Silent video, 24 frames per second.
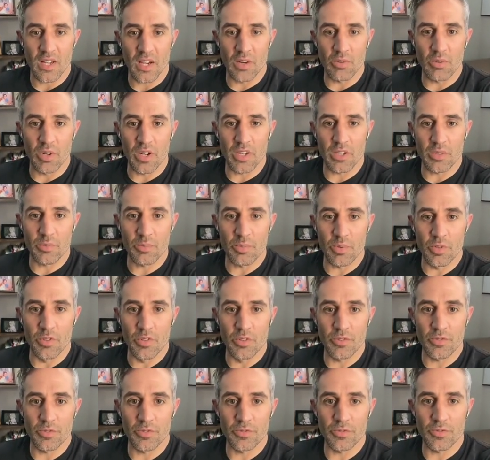I wanted
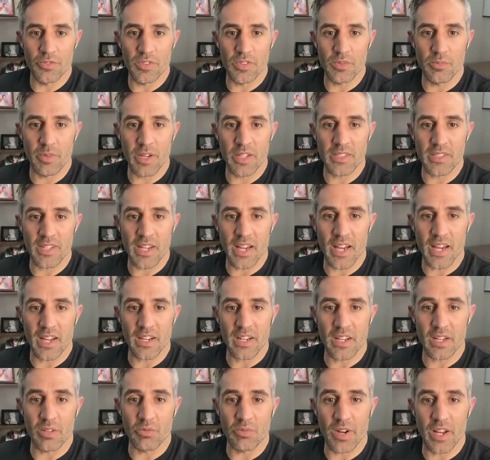proof to my dad
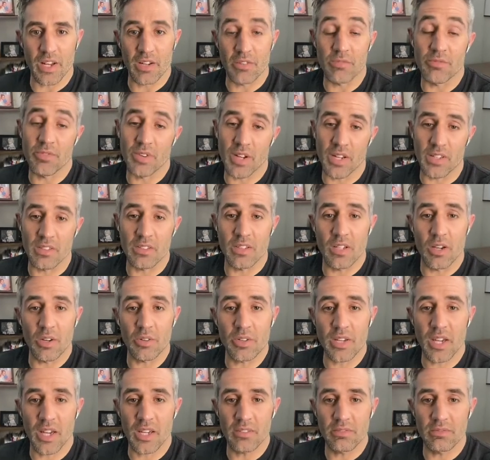and random friend.
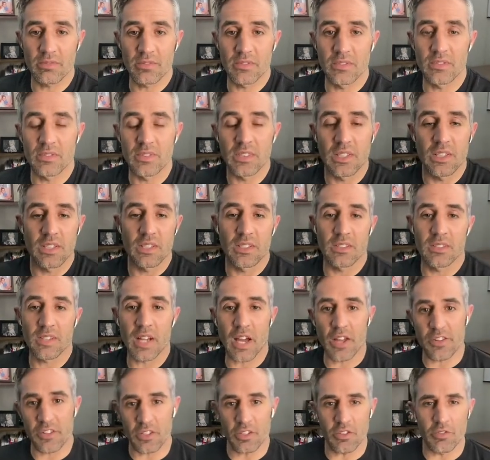Okay.
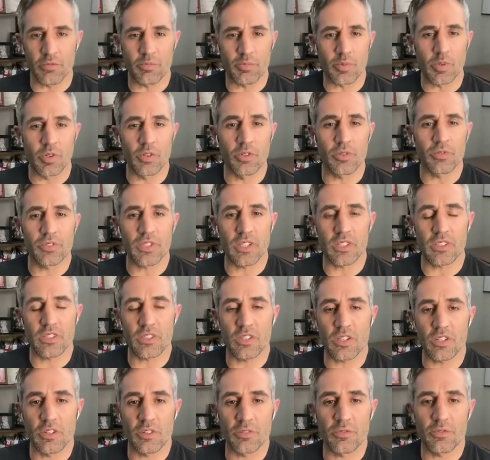Now that you've proved it
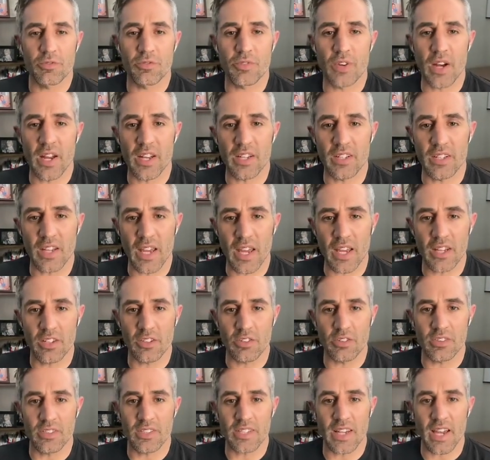to your friend and
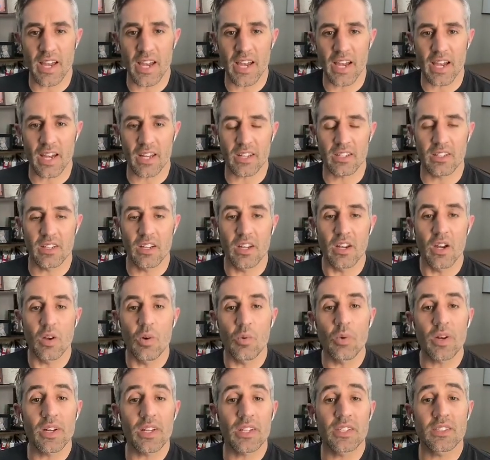your dad,
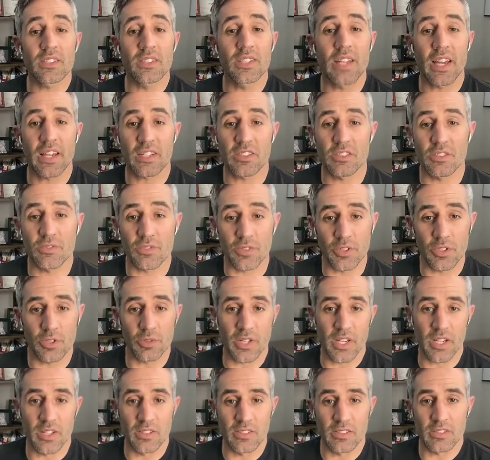what is next for you,
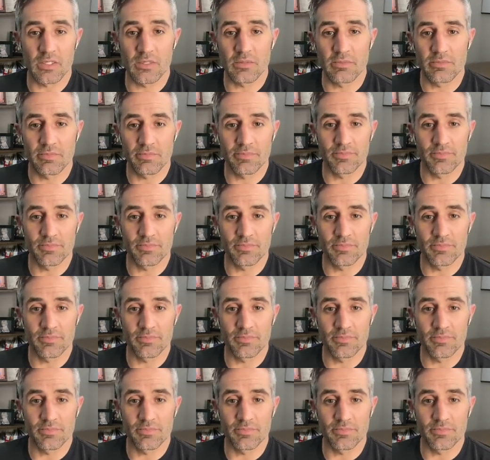Kels?